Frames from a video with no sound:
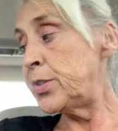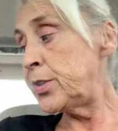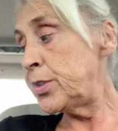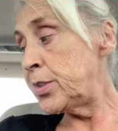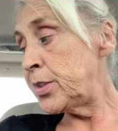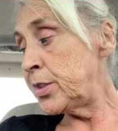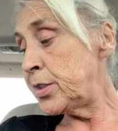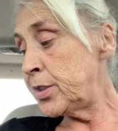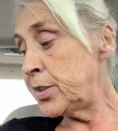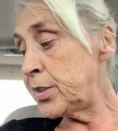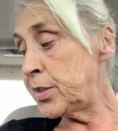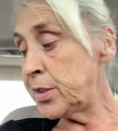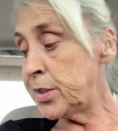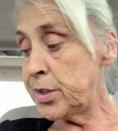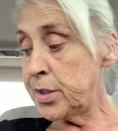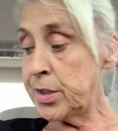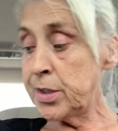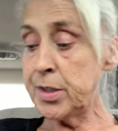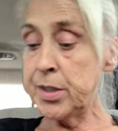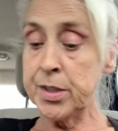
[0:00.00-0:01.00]

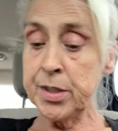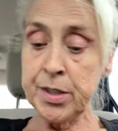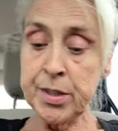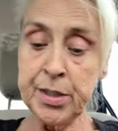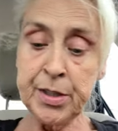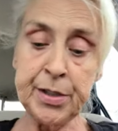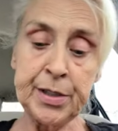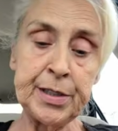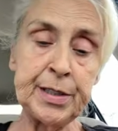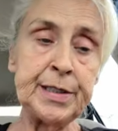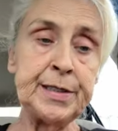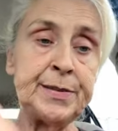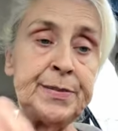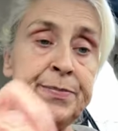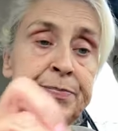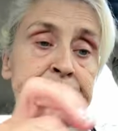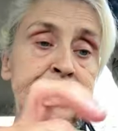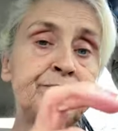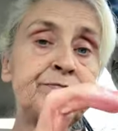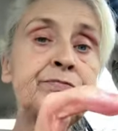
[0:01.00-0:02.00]
(silence)